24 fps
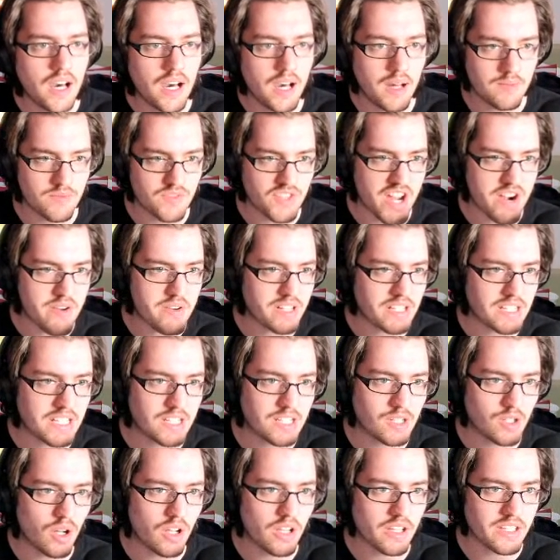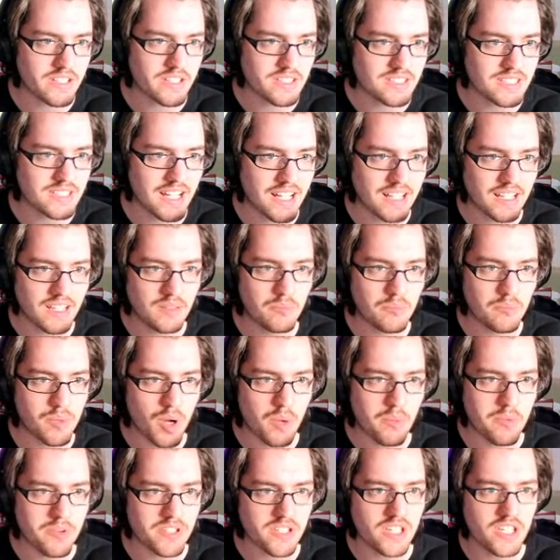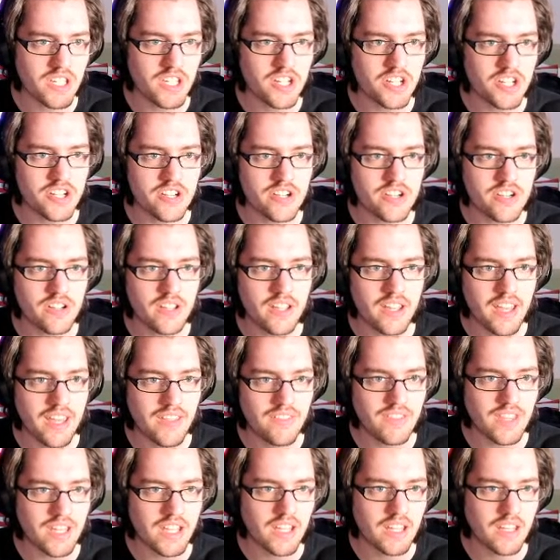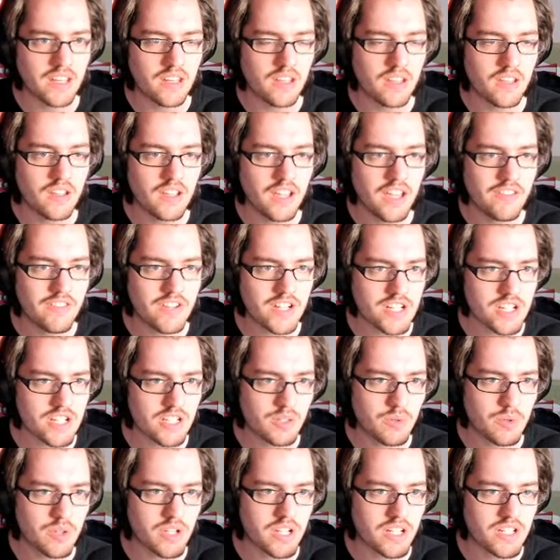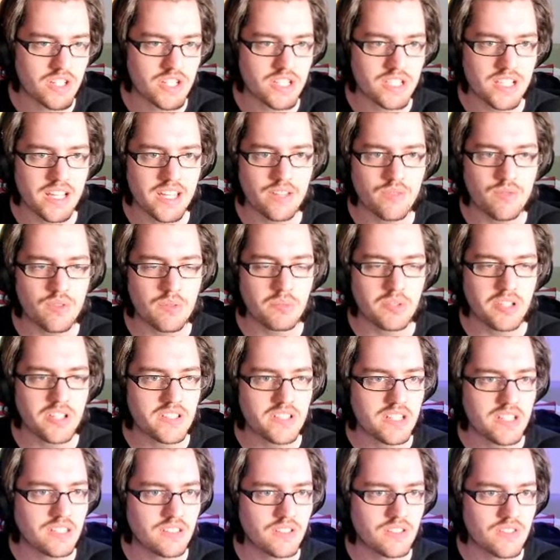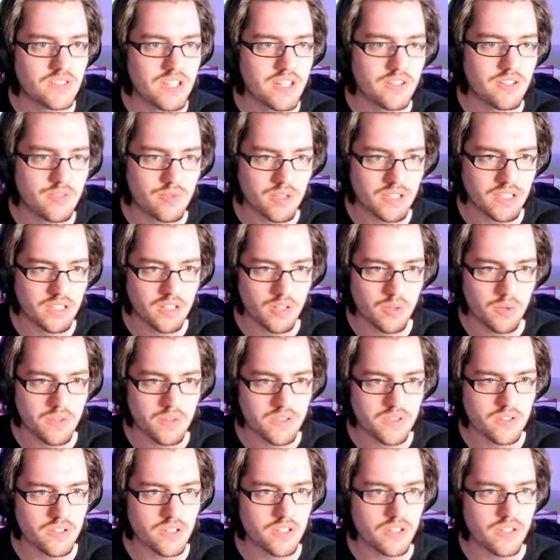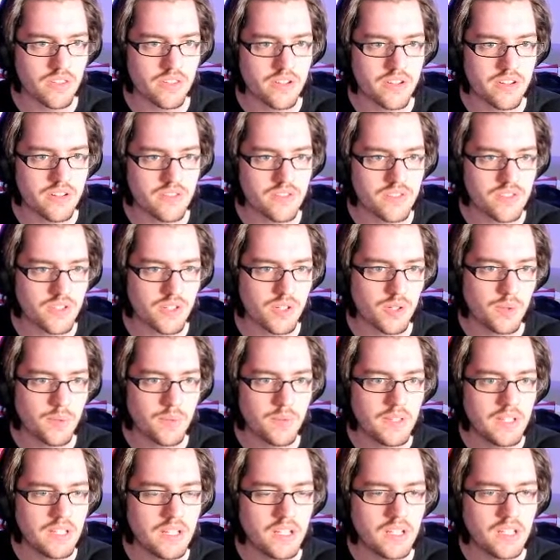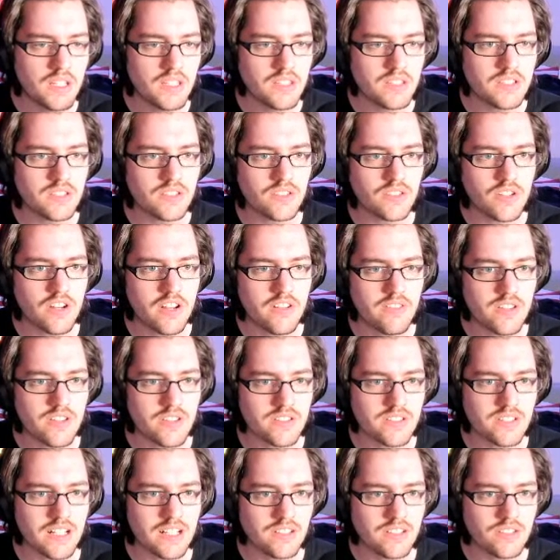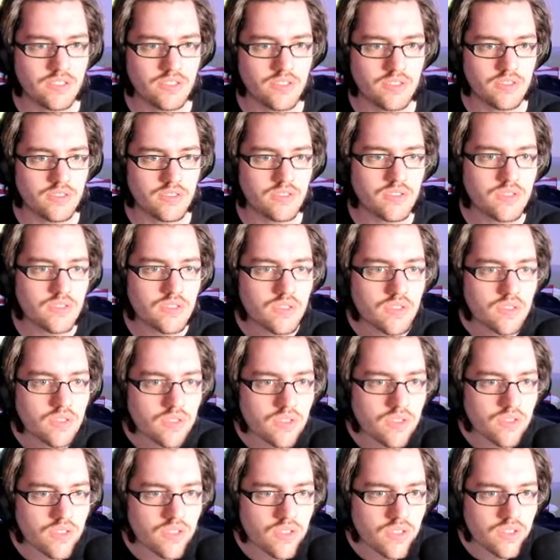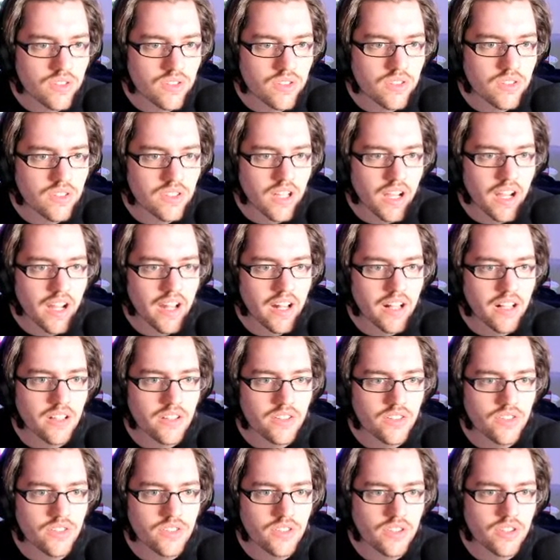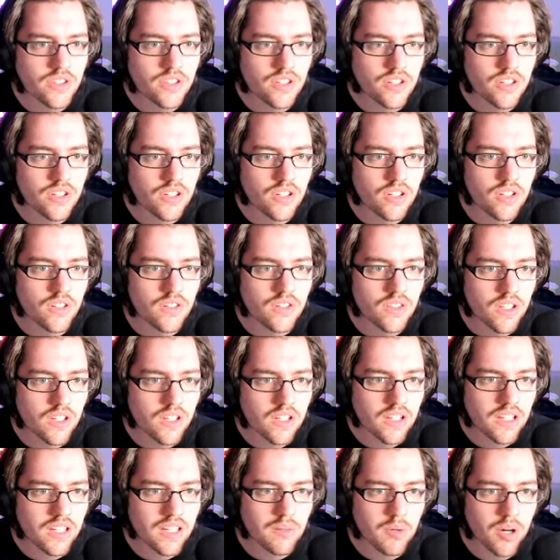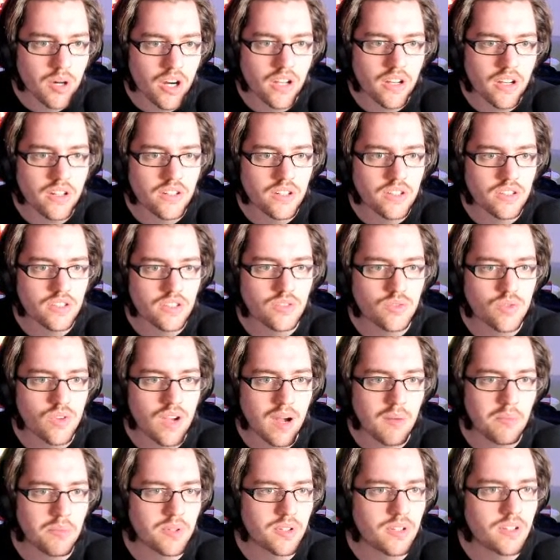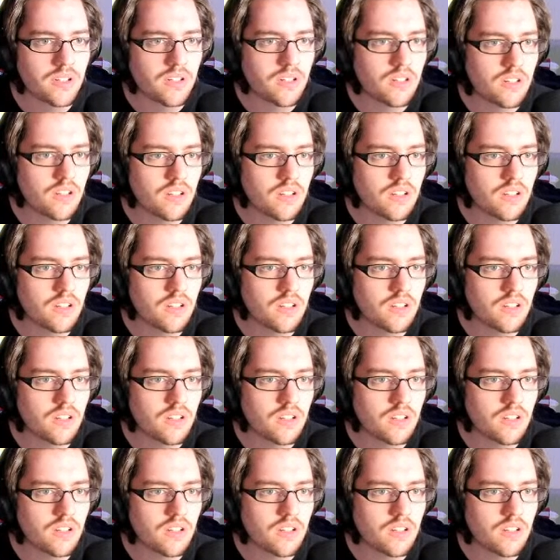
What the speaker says: Directly calling a style property here, and then eventually we can just like replace that, because I don't really know what's going on there. So this is gonna be styles.wrapper.